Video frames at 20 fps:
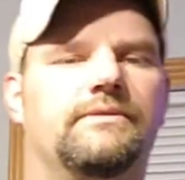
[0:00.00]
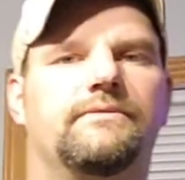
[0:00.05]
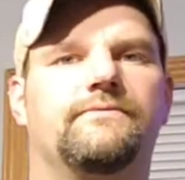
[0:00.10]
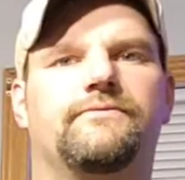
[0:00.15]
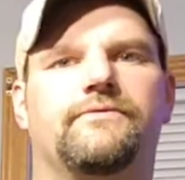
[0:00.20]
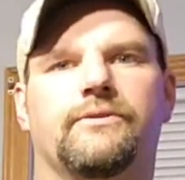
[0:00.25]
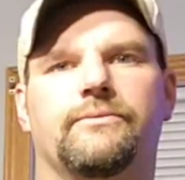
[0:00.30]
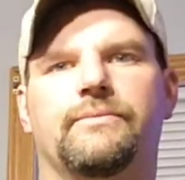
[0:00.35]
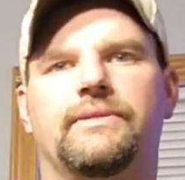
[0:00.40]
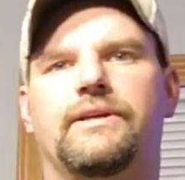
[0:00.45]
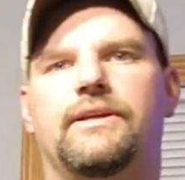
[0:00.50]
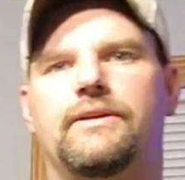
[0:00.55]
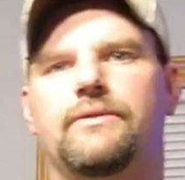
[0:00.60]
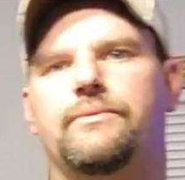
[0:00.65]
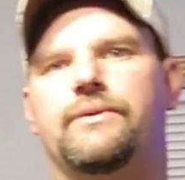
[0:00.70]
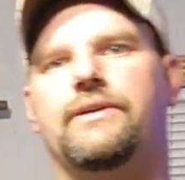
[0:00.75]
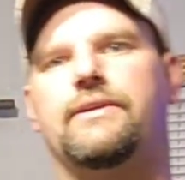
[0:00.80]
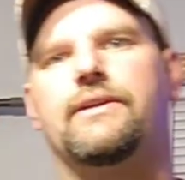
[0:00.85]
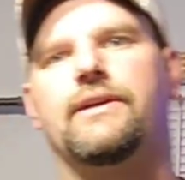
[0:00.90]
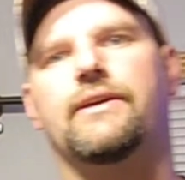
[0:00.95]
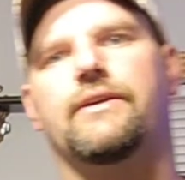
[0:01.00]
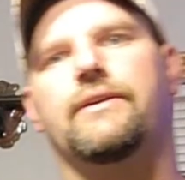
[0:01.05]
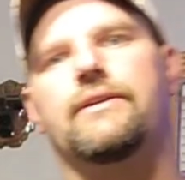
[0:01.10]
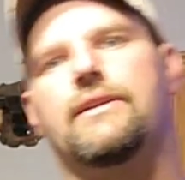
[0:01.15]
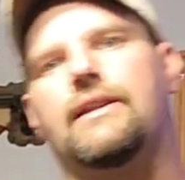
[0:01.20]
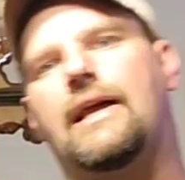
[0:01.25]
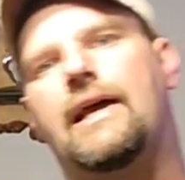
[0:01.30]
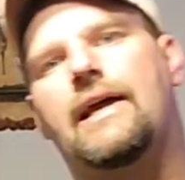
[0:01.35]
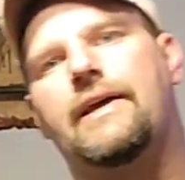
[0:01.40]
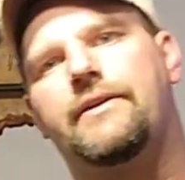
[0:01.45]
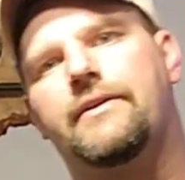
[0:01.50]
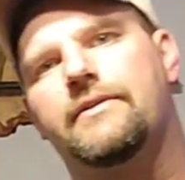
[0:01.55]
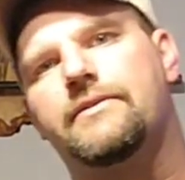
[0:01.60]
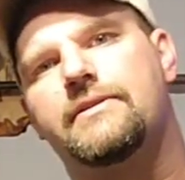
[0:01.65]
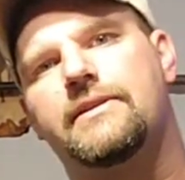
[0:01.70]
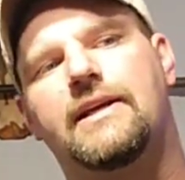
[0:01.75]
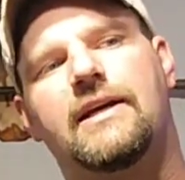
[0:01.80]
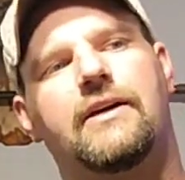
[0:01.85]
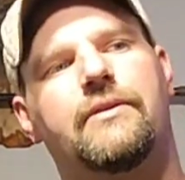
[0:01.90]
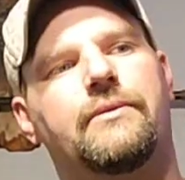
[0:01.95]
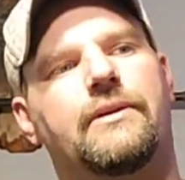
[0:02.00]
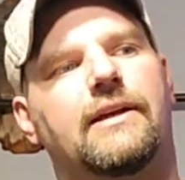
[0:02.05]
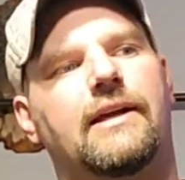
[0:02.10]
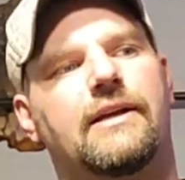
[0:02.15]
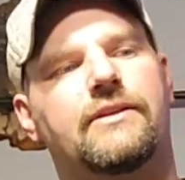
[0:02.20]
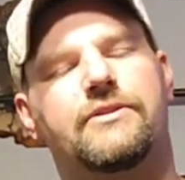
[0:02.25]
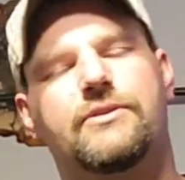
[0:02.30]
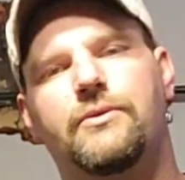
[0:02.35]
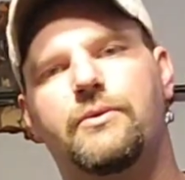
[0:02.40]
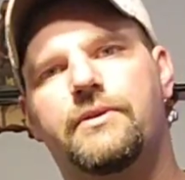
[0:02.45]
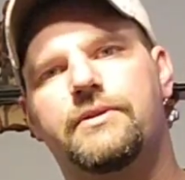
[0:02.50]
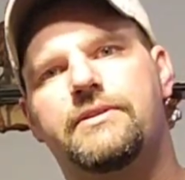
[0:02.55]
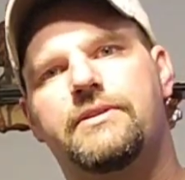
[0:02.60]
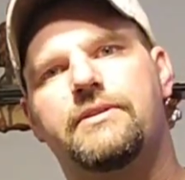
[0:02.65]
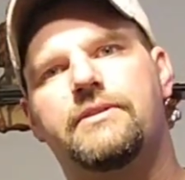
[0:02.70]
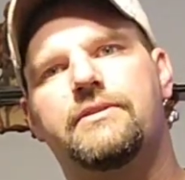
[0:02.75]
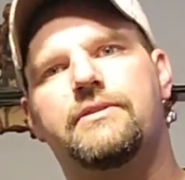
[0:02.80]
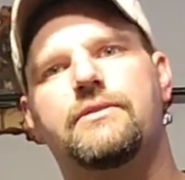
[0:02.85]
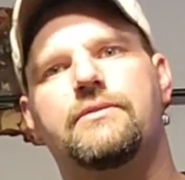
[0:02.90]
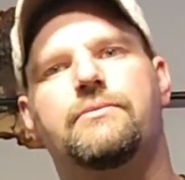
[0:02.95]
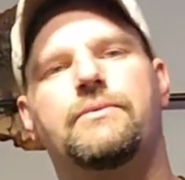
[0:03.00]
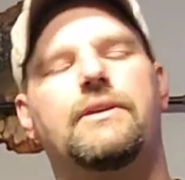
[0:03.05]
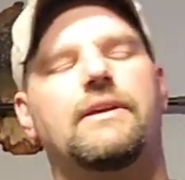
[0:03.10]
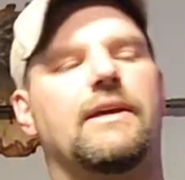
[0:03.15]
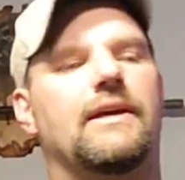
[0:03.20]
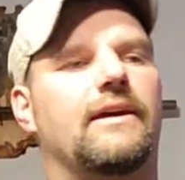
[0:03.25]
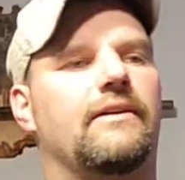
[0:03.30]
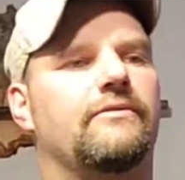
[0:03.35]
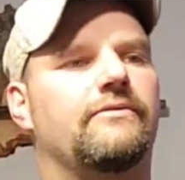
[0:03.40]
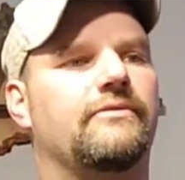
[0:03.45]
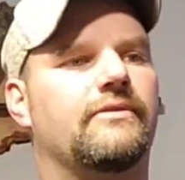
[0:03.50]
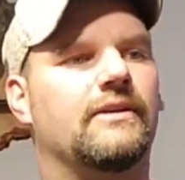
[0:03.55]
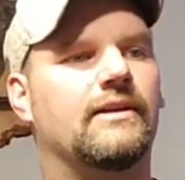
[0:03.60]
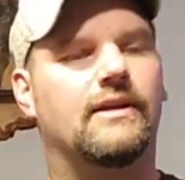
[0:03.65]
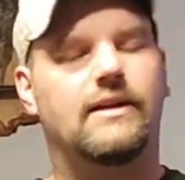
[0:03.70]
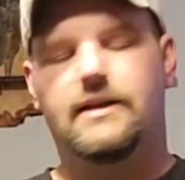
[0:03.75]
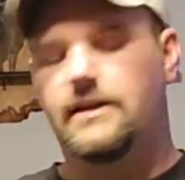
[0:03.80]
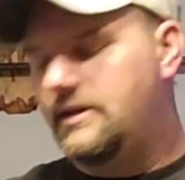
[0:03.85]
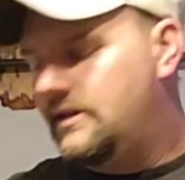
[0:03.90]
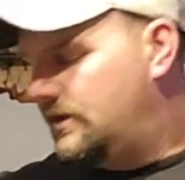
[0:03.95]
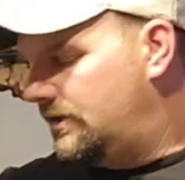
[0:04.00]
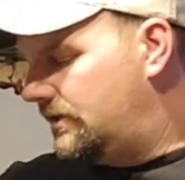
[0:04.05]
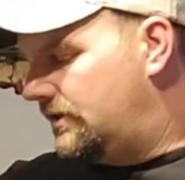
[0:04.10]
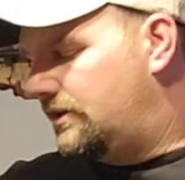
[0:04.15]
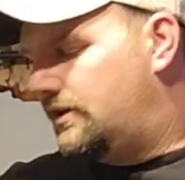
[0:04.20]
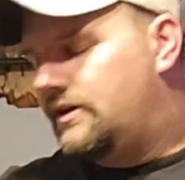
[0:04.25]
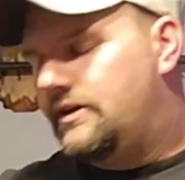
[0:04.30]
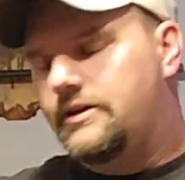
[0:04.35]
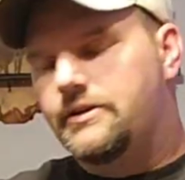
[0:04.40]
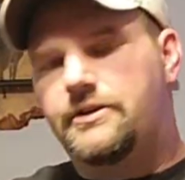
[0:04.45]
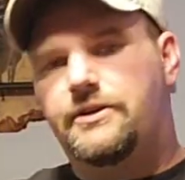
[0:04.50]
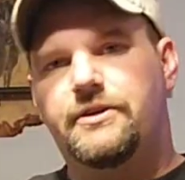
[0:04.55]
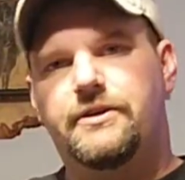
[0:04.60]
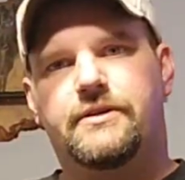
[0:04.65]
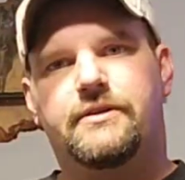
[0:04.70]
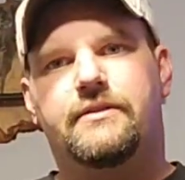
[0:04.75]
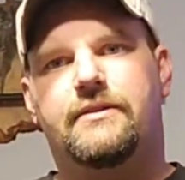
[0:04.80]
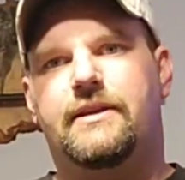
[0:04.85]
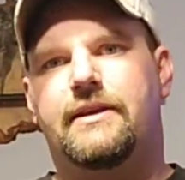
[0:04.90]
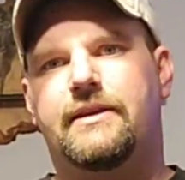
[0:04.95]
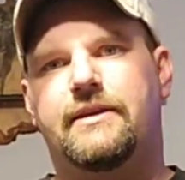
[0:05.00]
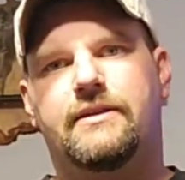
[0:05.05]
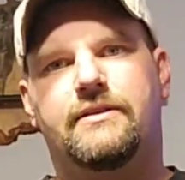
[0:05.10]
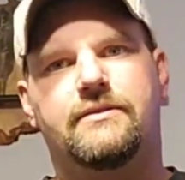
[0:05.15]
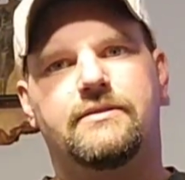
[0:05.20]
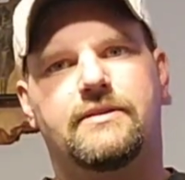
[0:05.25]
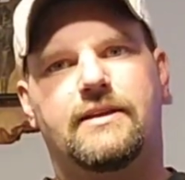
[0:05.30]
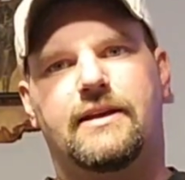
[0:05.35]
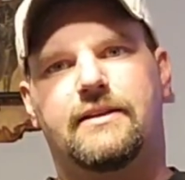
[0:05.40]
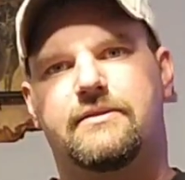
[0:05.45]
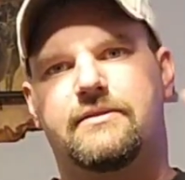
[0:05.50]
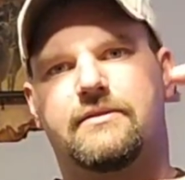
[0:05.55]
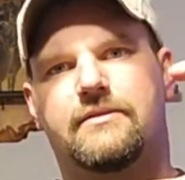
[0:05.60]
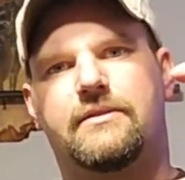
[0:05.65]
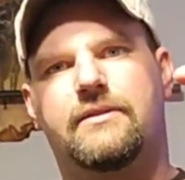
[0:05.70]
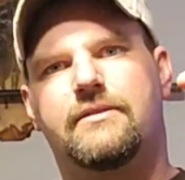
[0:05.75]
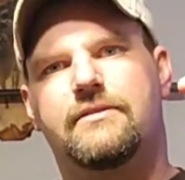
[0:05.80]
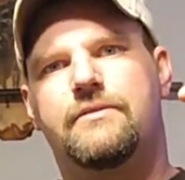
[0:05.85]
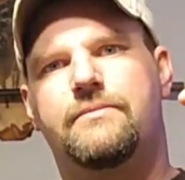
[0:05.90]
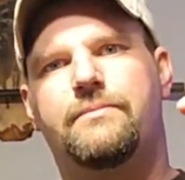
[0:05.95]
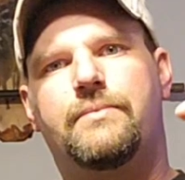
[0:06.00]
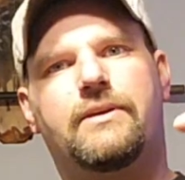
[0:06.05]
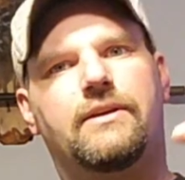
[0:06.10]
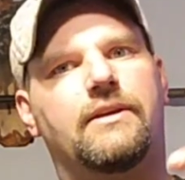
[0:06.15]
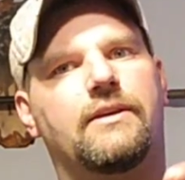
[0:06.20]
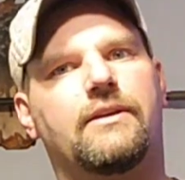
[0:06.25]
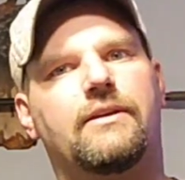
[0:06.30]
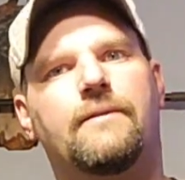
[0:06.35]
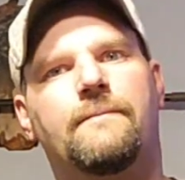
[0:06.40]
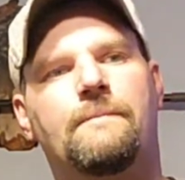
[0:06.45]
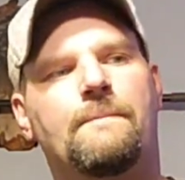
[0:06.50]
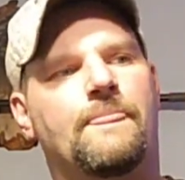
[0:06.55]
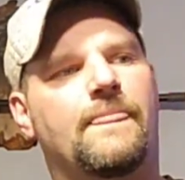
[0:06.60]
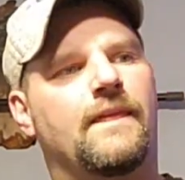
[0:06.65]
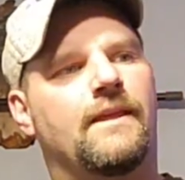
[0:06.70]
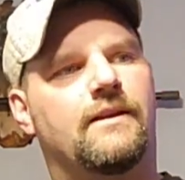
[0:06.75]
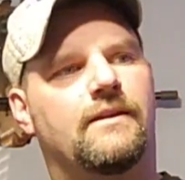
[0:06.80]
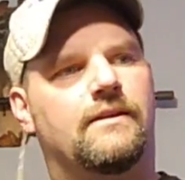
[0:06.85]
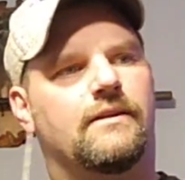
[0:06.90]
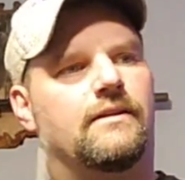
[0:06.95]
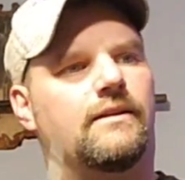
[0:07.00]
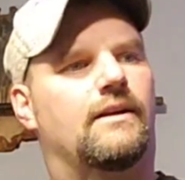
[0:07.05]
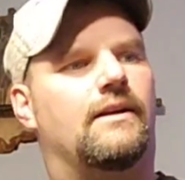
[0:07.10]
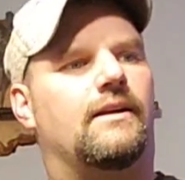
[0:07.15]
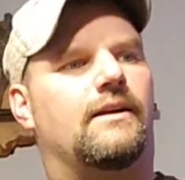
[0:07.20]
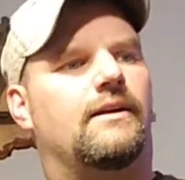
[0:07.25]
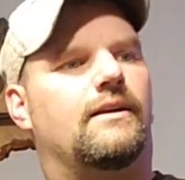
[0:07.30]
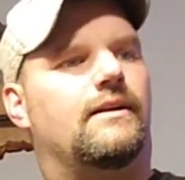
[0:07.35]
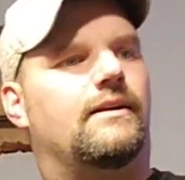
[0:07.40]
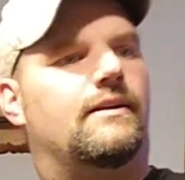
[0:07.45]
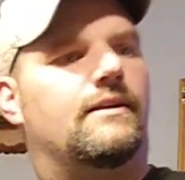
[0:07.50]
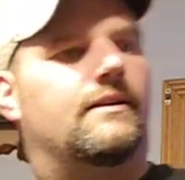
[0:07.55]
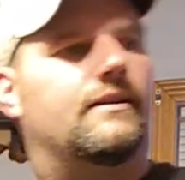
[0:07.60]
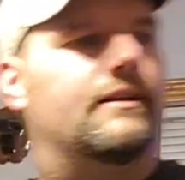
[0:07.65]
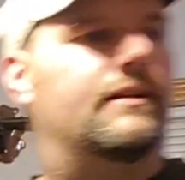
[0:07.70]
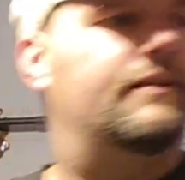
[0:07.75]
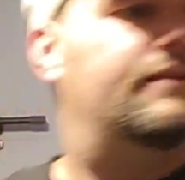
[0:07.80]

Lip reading: For me, we carry lighters now. We got torches. We have cook things that's this big. Your